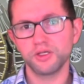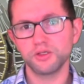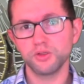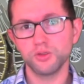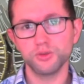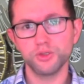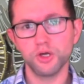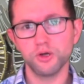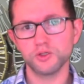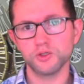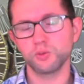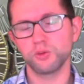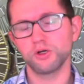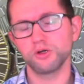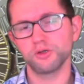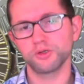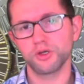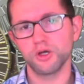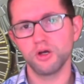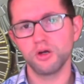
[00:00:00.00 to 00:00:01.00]
Who knows where
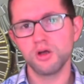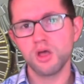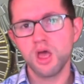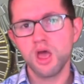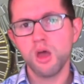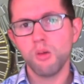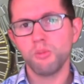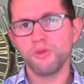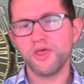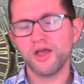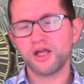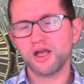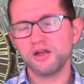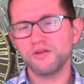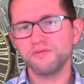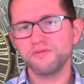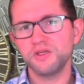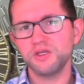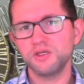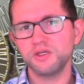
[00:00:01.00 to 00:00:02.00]
it'll go? But that kind
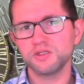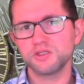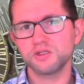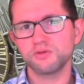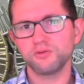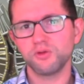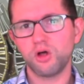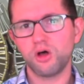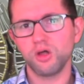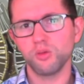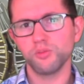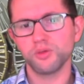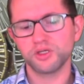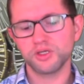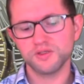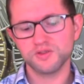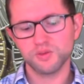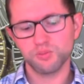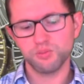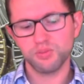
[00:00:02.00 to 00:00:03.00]
of thinking is flawed
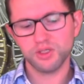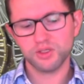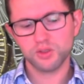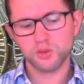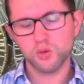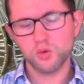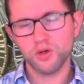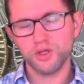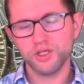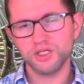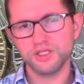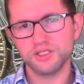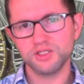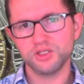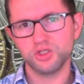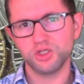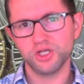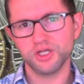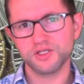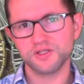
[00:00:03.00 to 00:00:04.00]
because a Bitcoin is
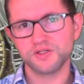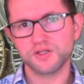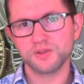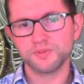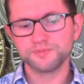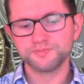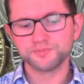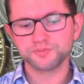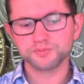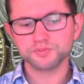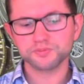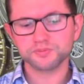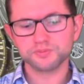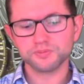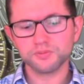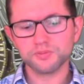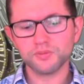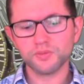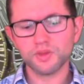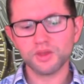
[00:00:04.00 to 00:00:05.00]
just
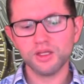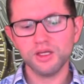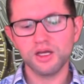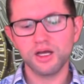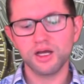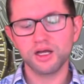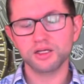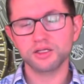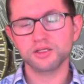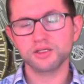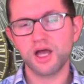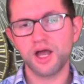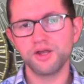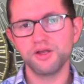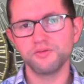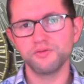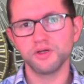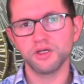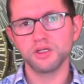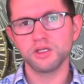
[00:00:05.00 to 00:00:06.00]
kind
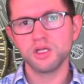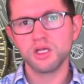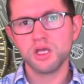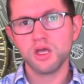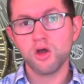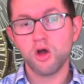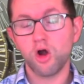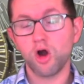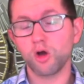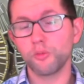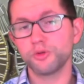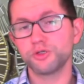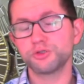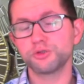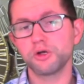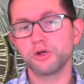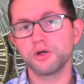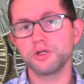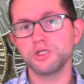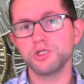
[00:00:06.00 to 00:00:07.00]
of a
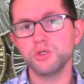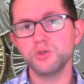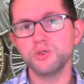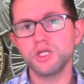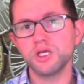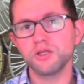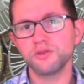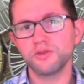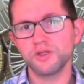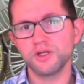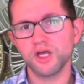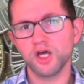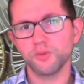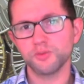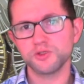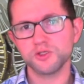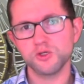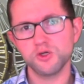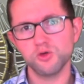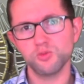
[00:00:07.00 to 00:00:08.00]
arbitrary unit that
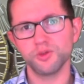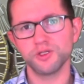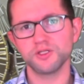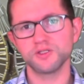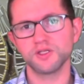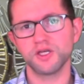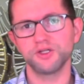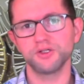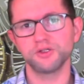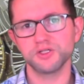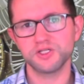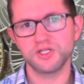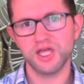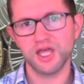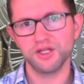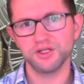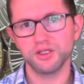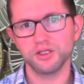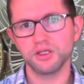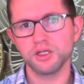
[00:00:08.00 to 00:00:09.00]
helps humans
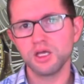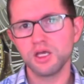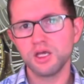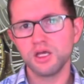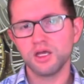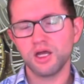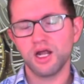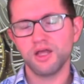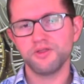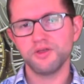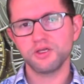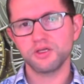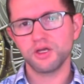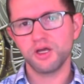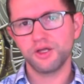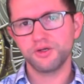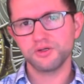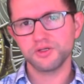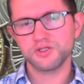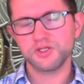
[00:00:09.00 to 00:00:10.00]
understand it. I think
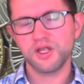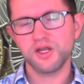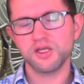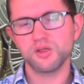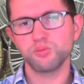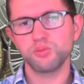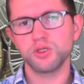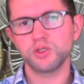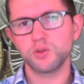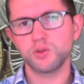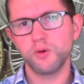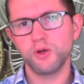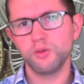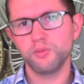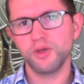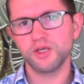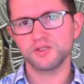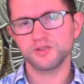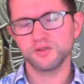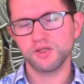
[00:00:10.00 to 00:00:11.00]
understanding Bitcoin
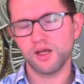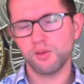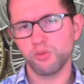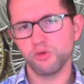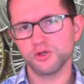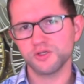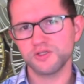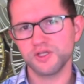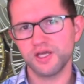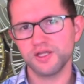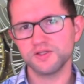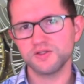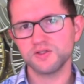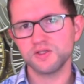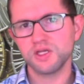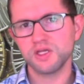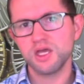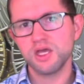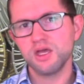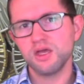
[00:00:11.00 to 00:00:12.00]
makes a lot more
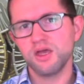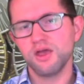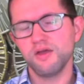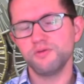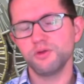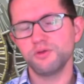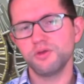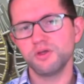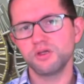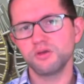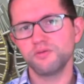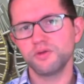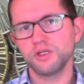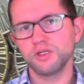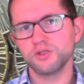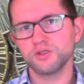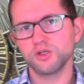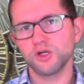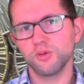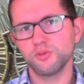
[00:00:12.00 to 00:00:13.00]
sense if you think of it
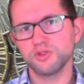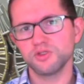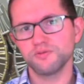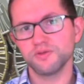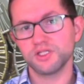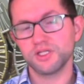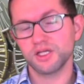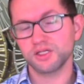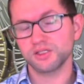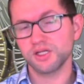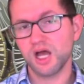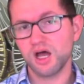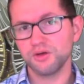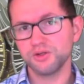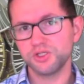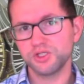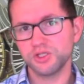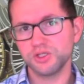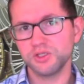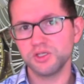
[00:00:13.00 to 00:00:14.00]
in terms of a
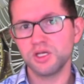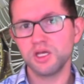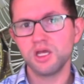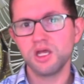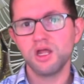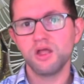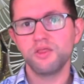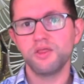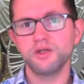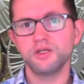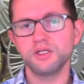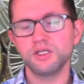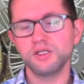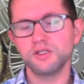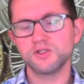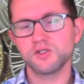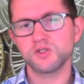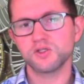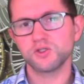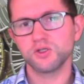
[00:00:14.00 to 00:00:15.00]
technology that
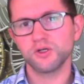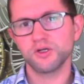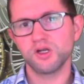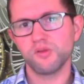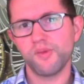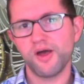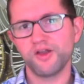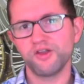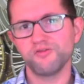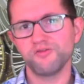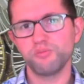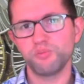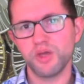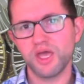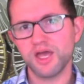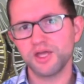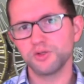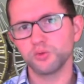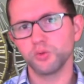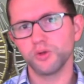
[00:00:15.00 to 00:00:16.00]
needs a certain amount of
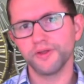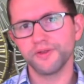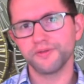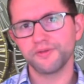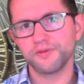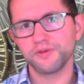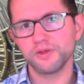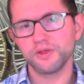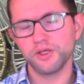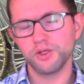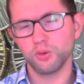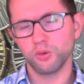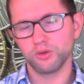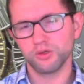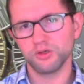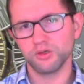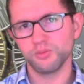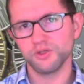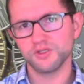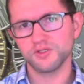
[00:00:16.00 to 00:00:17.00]
bandwidth in
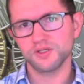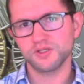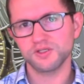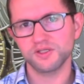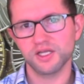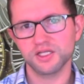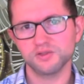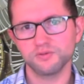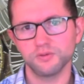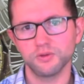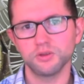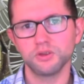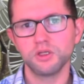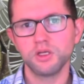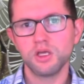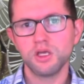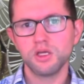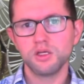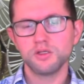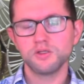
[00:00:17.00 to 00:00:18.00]
order to be successful.
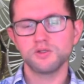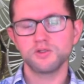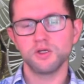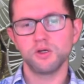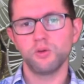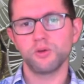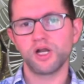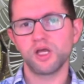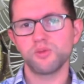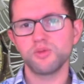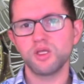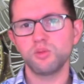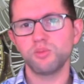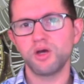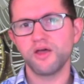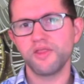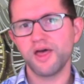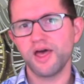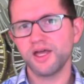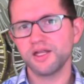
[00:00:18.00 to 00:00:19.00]
So what I mean
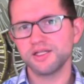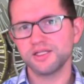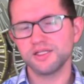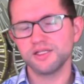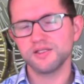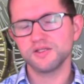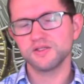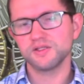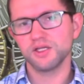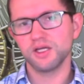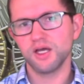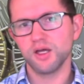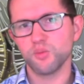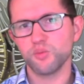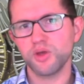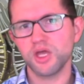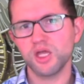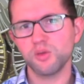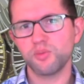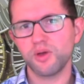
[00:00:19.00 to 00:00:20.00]
by that is
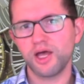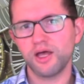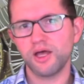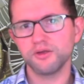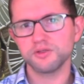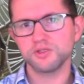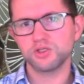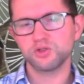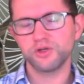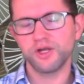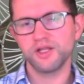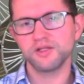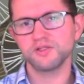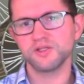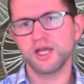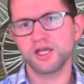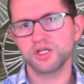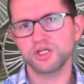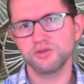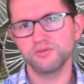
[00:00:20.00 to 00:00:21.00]
PayPal's
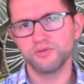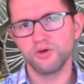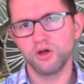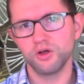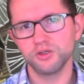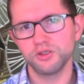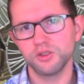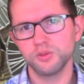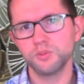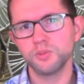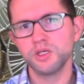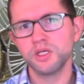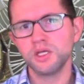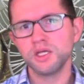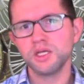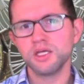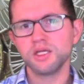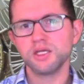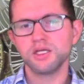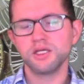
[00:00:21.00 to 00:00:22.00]
transaction volume
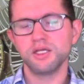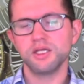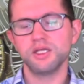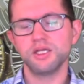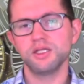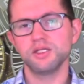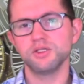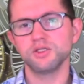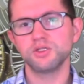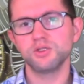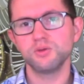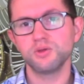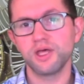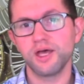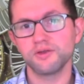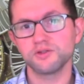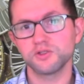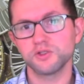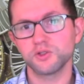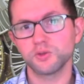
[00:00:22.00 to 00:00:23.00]
in
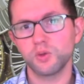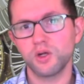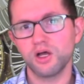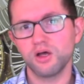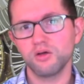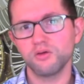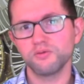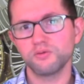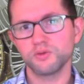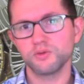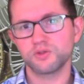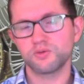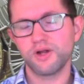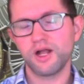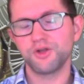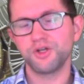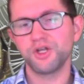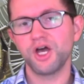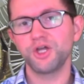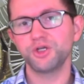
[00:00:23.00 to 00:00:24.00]
2012 was
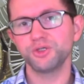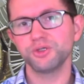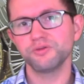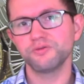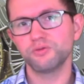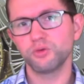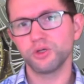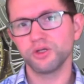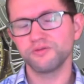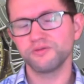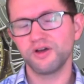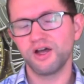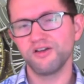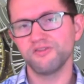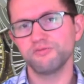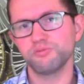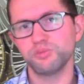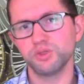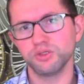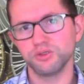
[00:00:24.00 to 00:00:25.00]
around
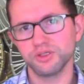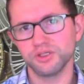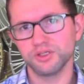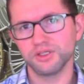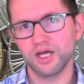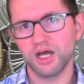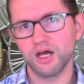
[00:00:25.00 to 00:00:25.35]
$145 billion.